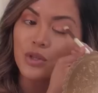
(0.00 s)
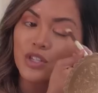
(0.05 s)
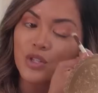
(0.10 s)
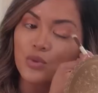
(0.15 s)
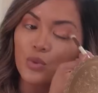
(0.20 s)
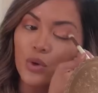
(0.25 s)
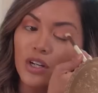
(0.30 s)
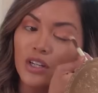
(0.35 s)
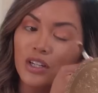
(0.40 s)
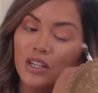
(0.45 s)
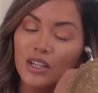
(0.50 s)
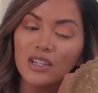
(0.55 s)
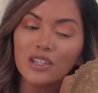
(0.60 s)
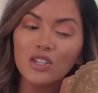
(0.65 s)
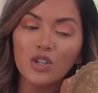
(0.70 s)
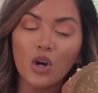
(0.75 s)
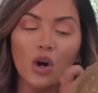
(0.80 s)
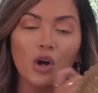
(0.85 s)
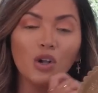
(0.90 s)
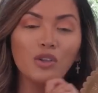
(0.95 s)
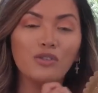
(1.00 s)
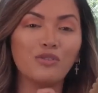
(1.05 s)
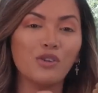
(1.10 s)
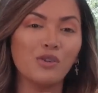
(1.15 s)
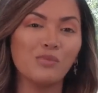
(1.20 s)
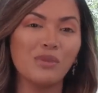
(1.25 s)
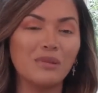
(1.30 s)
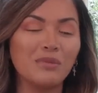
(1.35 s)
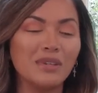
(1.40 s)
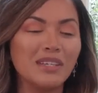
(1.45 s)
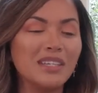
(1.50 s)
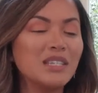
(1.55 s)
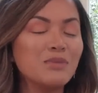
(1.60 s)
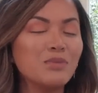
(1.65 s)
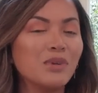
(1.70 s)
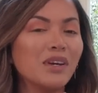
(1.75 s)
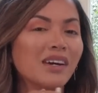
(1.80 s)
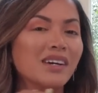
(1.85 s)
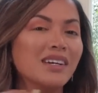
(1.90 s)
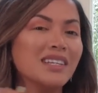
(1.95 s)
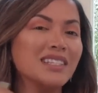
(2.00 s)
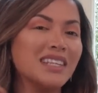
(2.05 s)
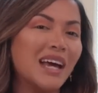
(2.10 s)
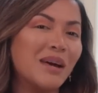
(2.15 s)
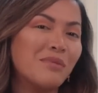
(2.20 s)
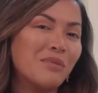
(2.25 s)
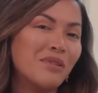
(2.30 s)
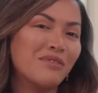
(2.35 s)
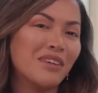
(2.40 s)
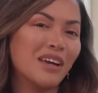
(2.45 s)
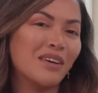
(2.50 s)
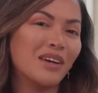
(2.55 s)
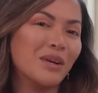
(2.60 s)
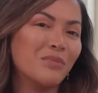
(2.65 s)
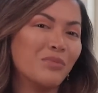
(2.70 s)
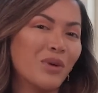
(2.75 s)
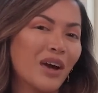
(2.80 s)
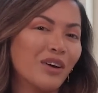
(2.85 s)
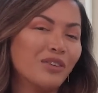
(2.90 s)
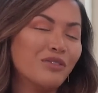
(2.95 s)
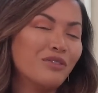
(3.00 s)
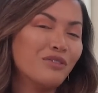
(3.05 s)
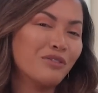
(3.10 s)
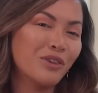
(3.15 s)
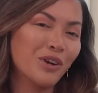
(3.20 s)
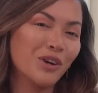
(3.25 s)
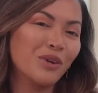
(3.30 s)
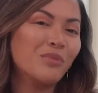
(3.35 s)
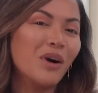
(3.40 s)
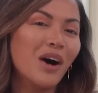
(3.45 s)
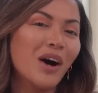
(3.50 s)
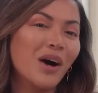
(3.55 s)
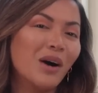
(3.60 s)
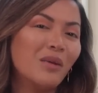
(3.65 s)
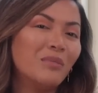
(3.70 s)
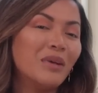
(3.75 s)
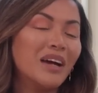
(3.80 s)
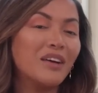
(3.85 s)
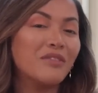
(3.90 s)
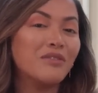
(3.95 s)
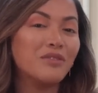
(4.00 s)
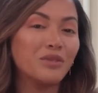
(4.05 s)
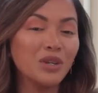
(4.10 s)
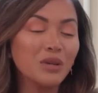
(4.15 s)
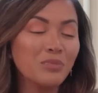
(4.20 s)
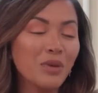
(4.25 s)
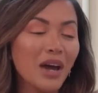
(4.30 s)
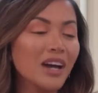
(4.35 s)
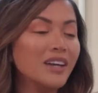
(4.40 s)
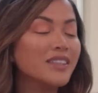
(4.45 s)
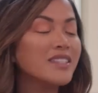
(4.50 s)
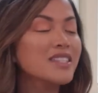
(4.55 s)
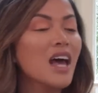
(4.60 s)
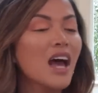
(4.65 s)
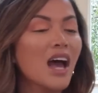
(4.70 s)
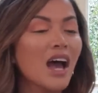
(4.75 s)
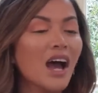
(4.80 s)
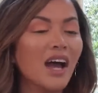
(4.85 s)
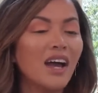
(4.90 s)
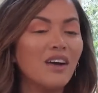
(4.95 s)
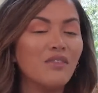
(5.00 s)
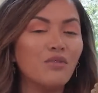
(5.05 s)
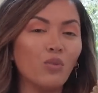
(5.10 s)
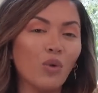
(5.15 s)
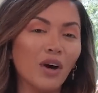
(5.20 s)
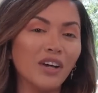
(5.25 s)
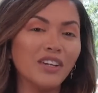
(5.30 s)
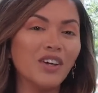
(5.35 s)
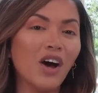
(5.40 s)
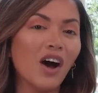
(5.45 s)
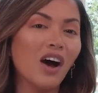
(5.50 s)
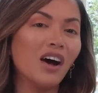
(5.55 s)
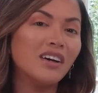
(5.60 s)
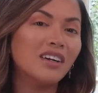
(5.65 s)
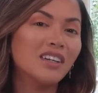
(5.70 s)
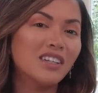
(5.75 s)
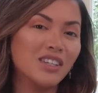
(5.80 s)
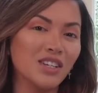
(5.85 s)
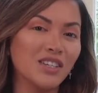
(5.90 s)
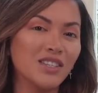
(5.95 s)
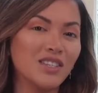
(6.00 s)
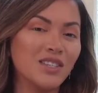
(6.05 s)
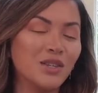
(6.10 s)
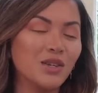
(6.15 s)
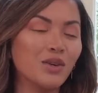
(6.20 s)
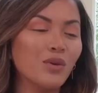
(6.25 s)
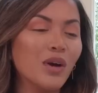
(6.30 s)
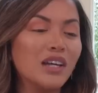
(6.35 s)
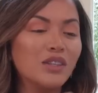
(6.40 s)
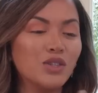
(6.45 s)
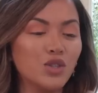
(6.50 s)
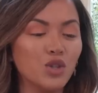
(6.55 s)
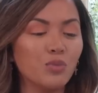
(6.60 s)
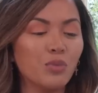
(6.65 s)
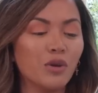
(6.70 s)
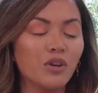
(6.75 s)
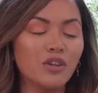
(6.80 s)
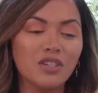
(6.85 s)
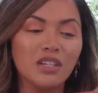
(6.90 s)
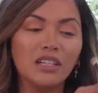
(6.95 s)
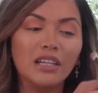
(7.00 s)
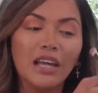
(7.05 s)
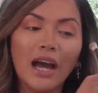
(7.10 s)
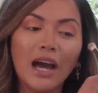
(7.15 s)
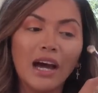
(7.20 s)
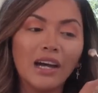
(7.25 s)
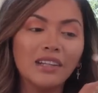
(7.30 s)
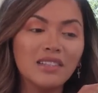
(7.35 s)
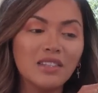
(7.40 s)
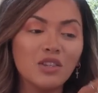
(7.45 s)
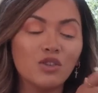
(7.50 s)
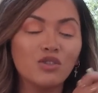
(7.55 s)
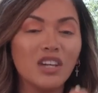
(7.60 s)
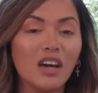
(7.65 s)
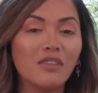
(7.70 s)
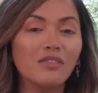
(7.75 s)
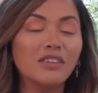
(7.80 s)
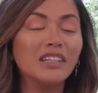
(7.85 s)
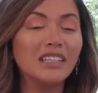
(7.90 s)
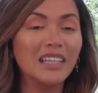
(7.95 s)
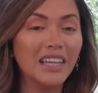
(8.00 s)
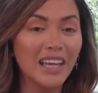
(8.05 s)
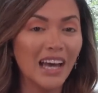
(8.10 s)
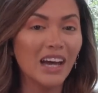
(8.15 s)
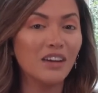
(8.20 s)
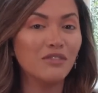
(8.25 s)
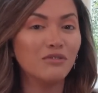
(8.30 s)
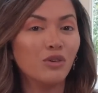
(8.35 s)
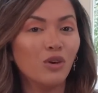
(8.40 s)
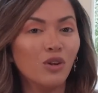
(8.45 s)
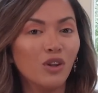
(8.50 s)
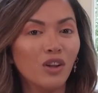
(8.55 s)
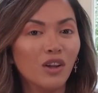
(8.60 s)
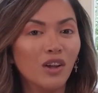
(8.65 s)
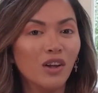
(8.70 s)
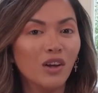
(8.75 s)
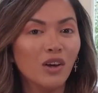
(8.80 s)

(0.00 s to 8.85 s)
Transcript: this one is called Fur Babies because I'm a very proud fur mom. I have 3 pets. I have 1 dog, Shih Tzu, and 2 Persian cats. They're definitely a handful,